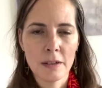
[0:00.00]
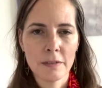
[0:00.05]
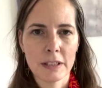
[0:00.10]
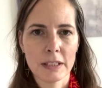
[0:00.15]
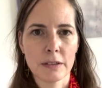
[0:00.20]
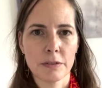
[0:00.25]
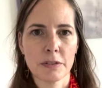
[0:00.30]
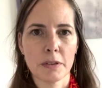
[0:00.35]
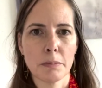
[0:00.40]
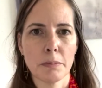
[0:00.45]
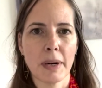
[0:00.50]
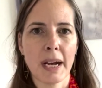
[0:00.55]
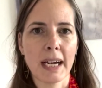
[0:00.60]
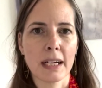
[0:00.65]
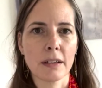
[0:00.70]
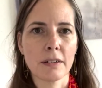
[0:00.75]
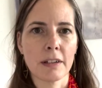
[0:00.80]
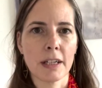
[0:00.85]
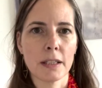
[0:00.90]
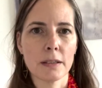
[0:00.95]
with different
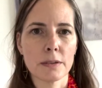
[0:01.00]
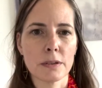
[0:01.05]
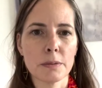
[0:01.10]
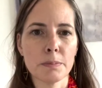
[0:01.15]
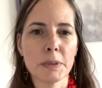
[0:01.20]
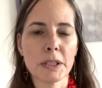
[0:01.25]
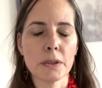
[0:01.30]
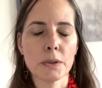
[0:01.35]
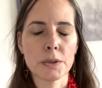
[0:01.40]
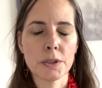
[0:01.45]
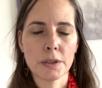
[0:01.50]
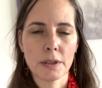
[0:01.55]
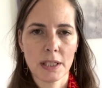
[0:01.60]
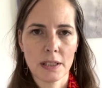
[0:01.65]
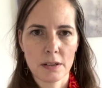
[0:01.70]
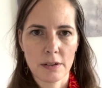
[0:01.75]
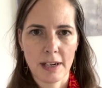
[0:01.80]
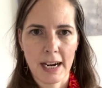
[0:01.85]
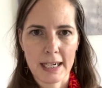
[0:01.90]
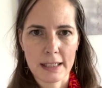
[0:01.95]
backgrounds, but also
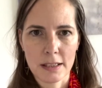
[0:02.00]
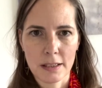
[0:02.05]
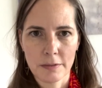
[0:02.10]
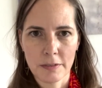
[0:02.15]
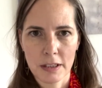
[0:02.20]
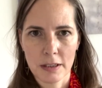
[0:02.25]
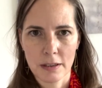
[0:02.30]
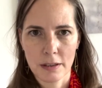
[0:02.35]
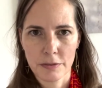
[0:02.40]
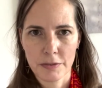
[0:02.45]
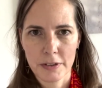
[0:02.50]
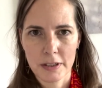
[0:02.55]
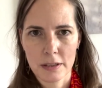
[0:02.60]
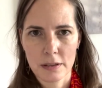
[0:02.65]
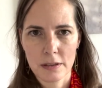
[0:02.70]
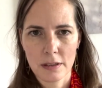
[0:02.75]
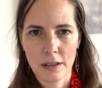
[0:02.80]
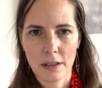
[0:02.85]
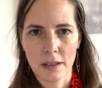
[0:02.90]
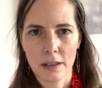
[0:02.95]
interacting with
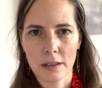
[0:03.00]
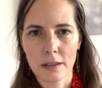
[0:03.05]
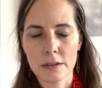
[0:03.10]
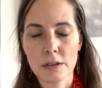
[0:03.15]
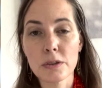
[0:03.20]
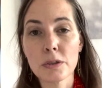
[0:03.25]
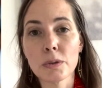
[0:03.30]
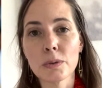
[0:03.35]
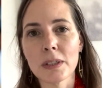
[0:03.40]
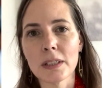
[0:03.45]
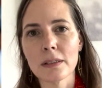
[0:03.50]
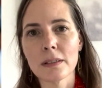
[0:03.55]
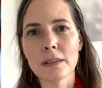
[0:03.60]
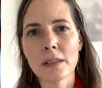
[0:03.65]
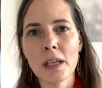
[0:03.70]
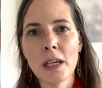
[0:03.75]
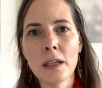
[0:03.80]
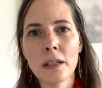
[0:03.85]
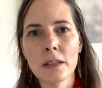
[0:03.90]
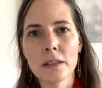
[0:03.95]
different students,
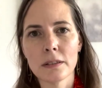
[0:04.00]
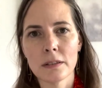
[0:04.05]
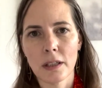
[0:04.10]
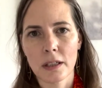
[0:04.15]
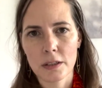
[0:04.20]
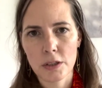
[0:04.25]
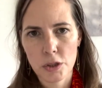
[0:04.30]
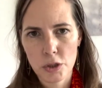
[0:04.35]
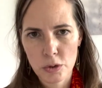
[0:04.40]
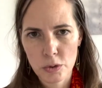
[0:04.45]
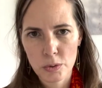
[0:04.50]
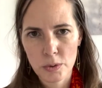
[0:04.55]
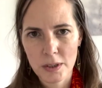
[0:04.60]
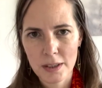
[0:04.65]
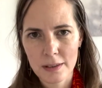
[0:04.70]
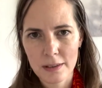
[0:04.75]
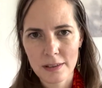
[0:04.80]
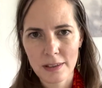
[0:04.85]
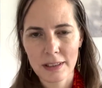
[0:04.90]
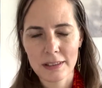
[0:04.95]
Dutch
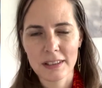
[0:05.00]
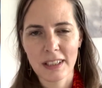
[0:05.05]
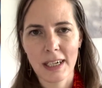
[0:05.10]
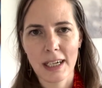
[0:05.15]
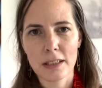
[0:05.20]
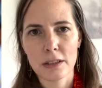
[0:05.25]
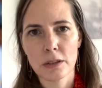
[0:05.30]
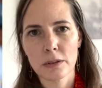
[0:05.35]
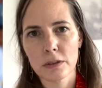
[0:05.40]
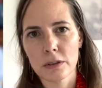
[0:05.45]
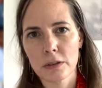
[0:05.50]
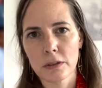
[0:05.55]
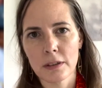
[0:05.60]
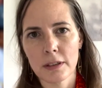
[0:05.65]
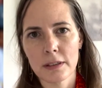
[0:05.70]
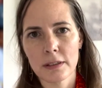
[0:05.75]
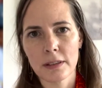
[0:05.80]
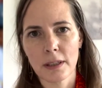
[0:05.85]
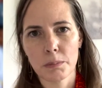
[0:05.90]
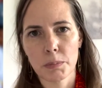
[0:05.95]
students, international
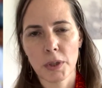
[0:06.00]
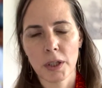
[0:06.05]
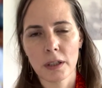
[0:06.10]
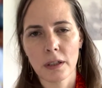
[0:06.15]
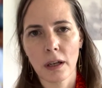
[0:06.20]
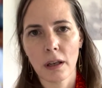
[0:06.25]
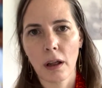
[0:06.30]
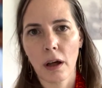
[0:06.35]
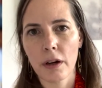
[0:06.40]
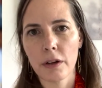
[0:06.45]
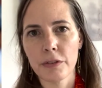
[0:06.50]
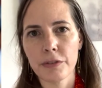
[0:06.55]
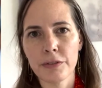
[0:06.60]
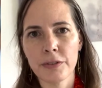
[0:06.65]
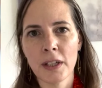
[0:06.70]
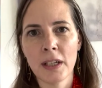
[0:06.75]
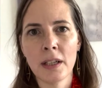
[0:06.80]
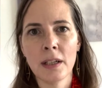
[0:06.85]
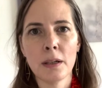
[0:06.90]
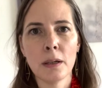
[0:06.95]
students that brought a lot of
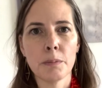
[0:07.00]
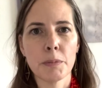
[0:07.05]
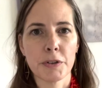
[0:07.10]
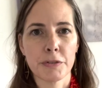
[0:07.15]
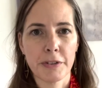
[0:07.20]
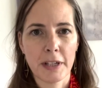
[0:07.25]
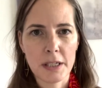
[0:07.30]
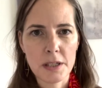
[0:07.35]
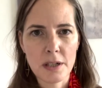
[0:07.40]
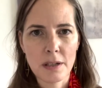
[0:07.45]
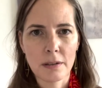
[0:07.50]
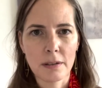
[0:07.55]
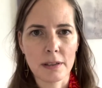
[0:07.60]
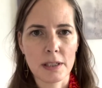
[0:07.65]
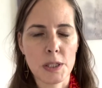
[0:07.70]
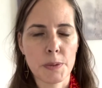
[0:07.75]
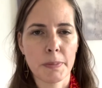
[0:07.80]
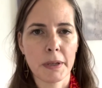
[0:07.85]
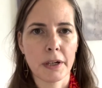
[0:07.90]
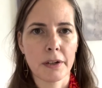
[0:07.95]
professional
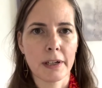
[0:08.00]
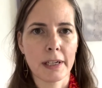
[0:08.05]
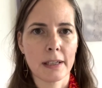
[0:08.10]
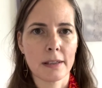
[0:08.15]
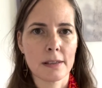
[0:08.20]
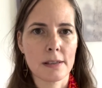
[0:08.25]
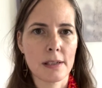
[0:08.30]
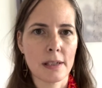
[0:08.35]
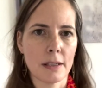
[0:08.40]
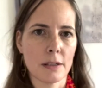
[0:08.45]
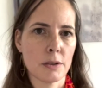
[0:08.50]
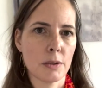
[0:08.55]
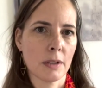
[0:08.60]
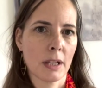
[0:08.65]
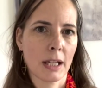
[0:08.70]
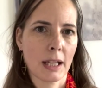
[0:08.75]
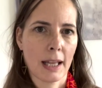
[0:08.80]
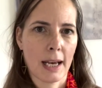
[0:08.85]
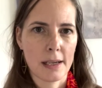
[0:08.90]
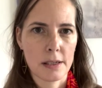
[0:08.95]
experience into
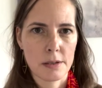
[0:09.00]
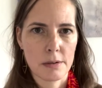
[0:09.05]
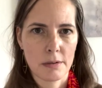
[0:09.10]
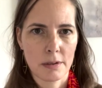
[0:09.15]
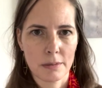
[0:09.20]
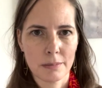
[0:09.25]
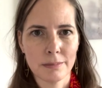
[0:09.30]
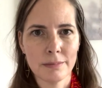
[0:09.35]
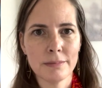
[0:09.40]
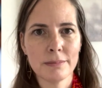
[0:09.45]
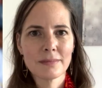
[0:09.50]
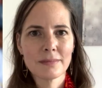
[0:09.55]
the classroom.